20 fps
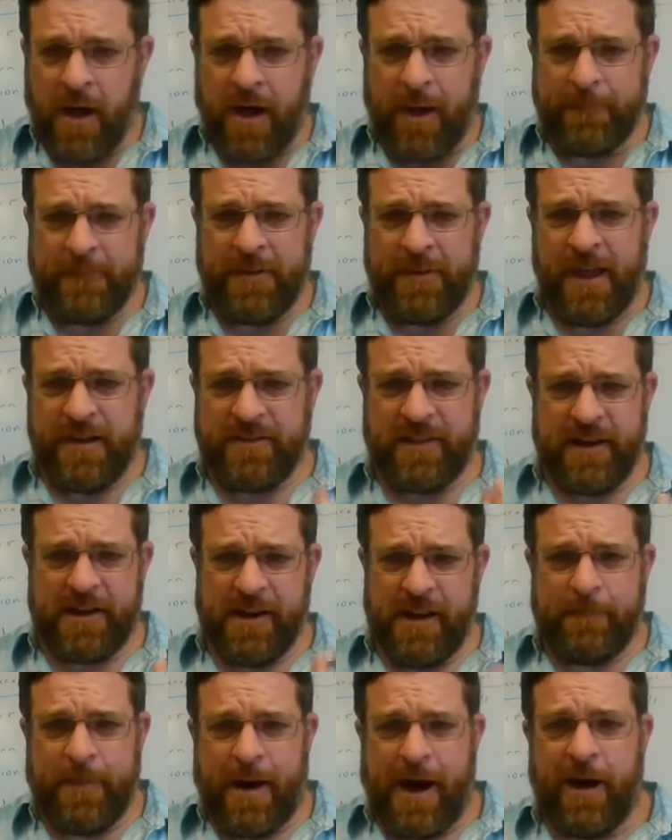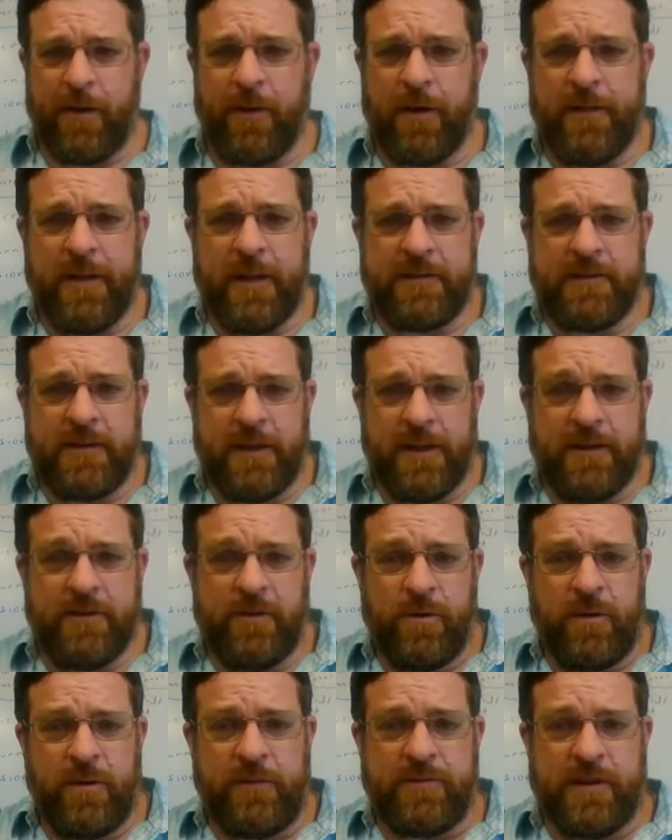Um, so the idea of power, that uh,
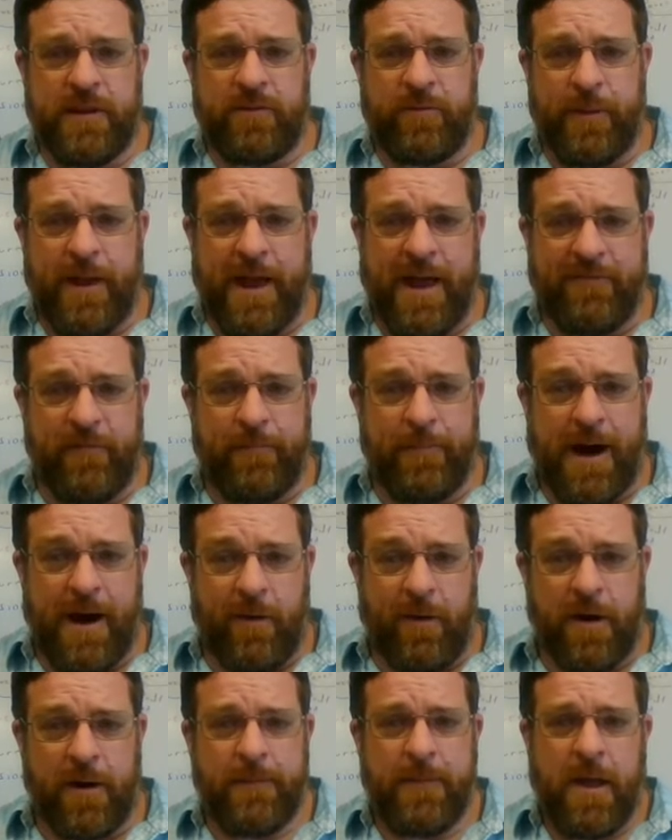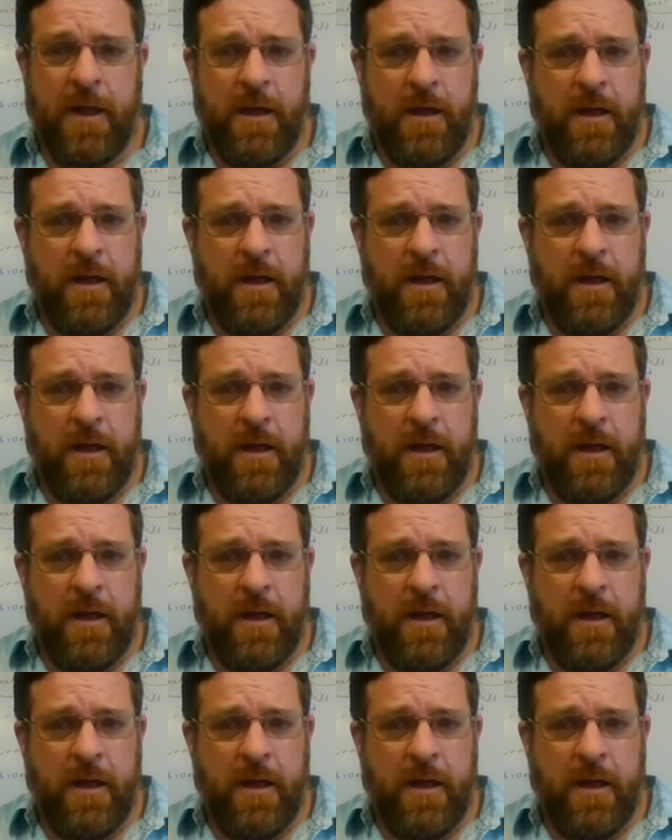intuitive sense we have of power,